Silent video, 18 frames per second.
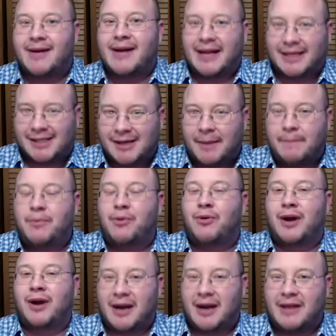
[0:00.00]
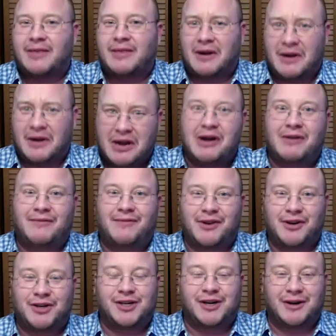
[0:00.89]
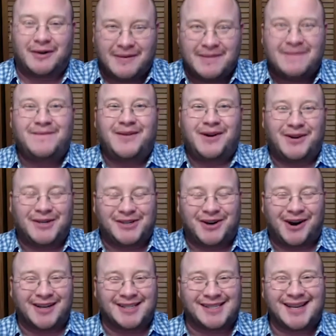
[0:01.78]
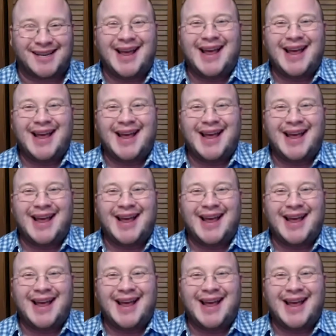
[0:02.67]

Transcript: at some point in the near future, fingers crossed.